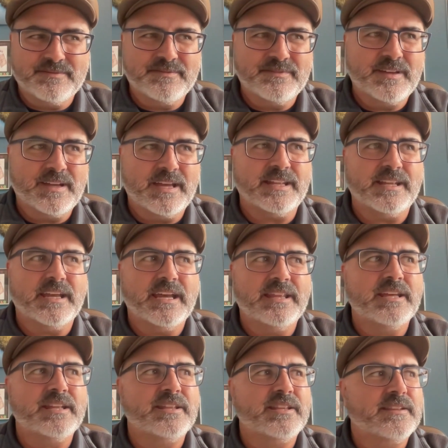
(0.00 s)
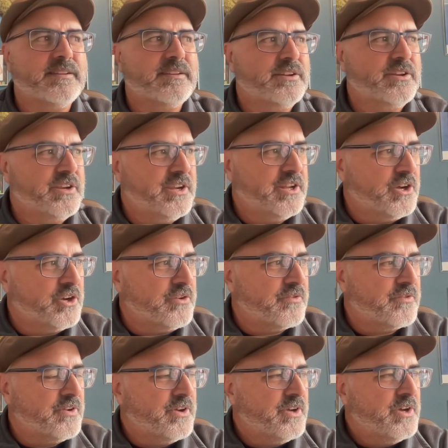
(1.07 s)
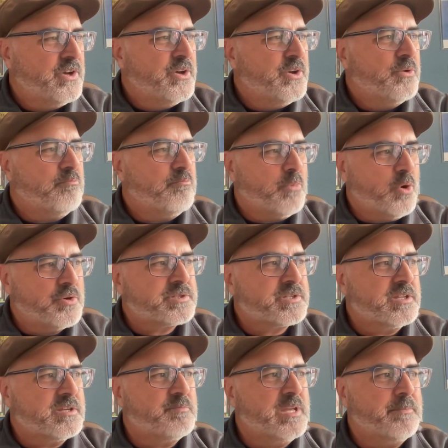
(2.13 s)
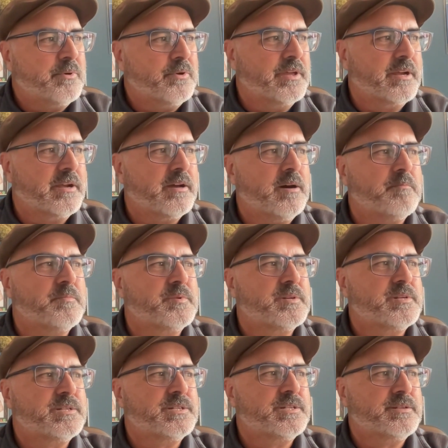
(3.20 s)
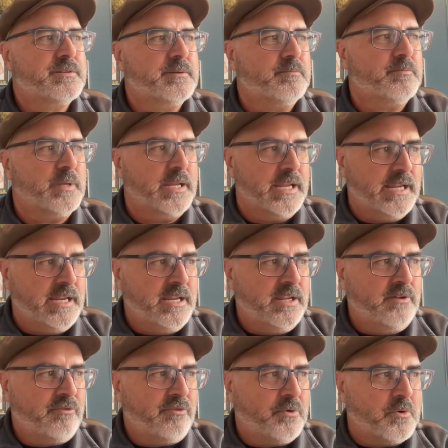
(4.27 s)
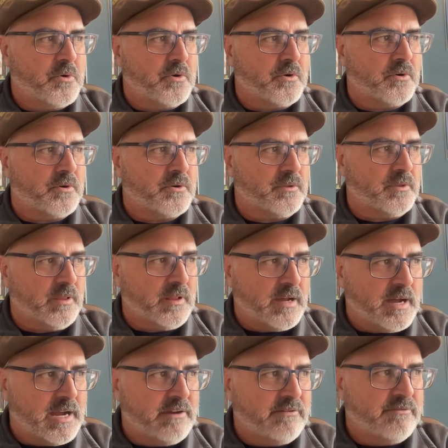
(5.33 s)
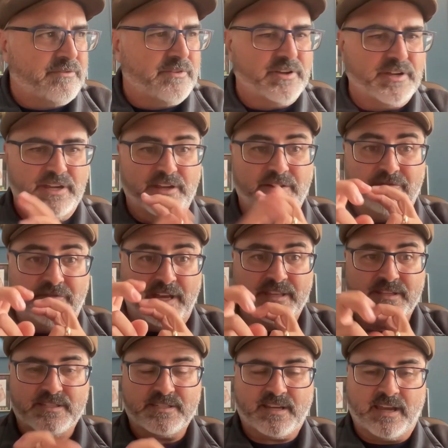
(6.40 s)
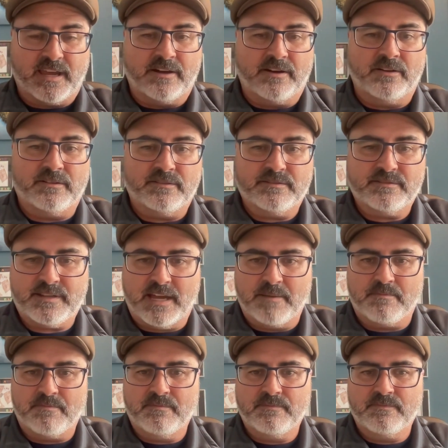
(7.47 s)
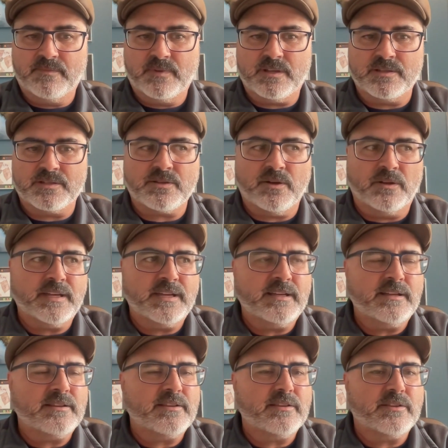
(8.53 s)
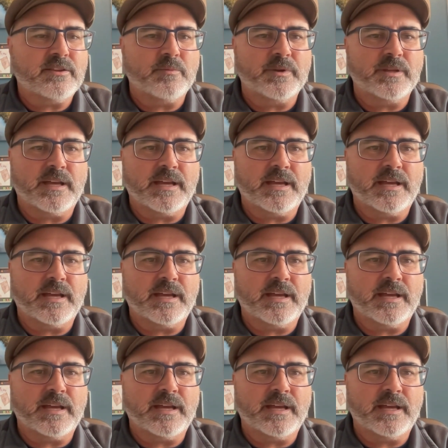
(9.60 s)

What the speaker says: And then you've most of the people that come to me for live event scale type consulting, they'll be like,